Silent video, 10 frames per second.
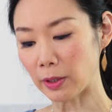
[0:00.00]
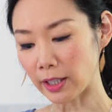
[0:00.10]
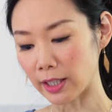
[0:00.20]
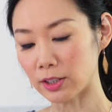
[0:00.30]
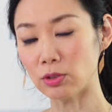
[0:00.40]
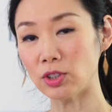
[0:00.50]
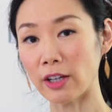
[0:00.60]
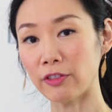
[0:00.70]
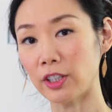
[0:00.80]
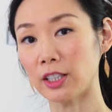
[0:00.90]
because you
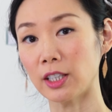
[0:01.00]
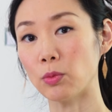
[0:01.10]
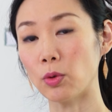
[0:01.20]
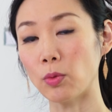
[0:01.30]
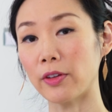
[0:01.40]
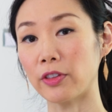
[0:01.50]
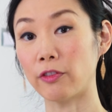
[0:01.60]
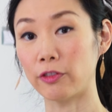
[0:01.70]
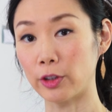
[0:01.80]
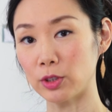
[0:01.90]
definitely will want the
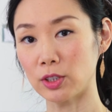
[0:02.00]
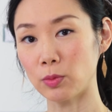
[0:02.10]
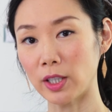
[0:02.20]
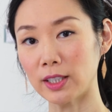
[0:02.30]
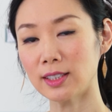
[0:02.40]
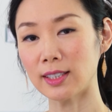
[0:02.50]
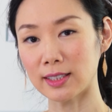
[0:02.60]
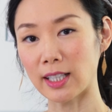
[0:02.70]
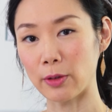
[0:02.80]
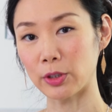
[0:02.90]
frozen ones.
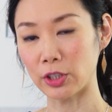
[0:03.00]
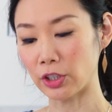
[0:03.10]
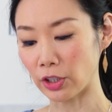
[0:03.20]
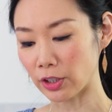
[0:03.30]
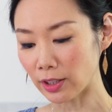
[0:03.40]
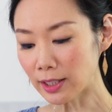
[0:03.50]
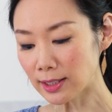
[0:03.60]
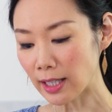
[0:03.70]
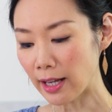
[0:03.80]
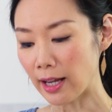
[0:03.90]
That's how we're gonna cook this.